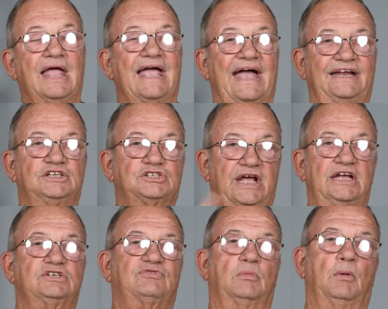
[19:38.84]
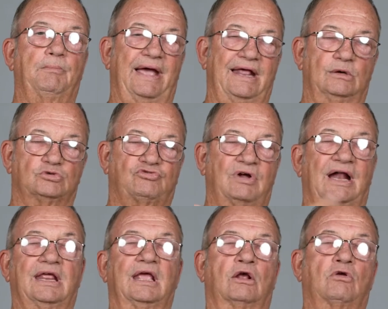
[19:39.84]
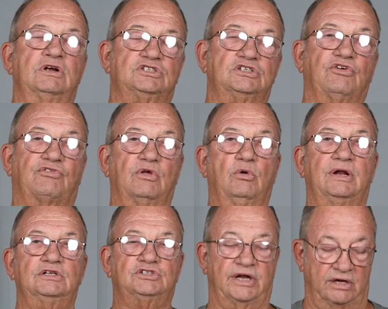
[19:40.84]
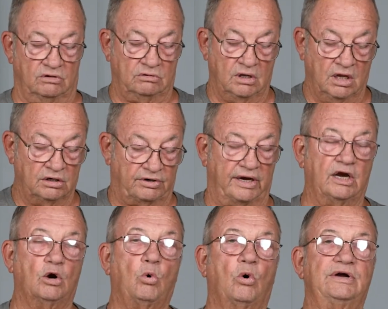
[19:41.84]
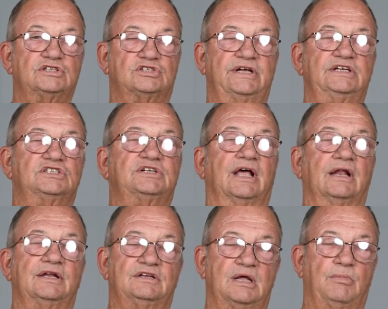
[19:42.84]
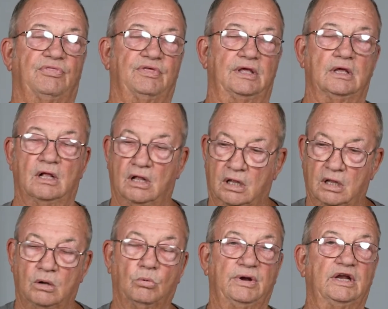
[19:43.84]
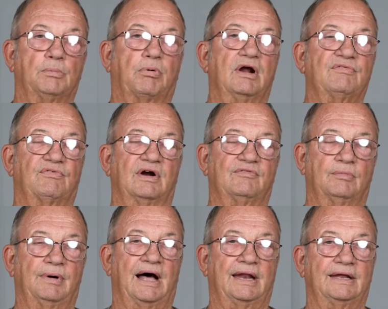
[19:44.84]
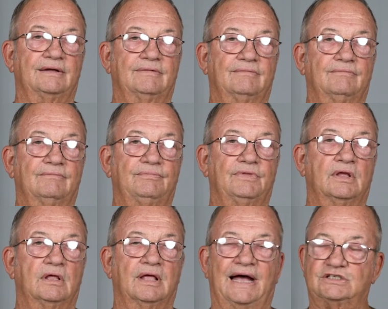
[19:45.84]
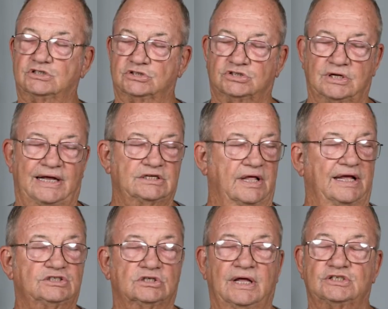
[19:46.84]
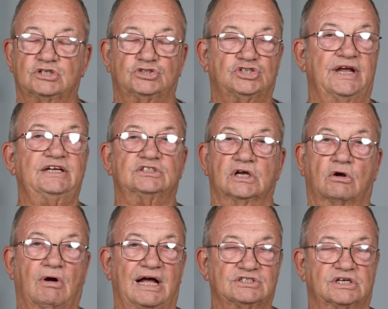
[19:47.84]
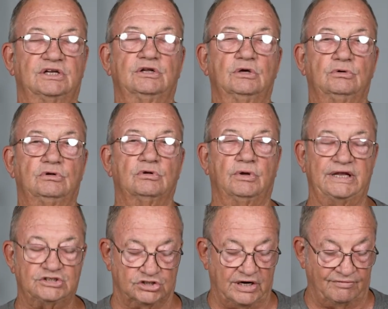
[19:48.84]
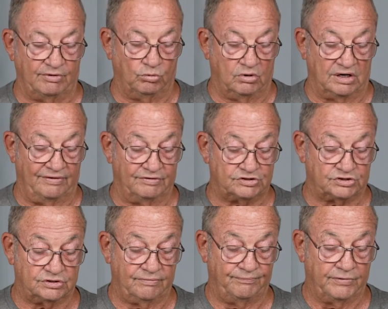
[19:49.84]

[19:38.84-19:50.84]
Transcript: And he changed from a man that was trying to get Christians thrown in jail to here where he sees telling Timothy, we need to pray for everybody. That's the, that, that's, that's the change that Christ can do to each and every one of us.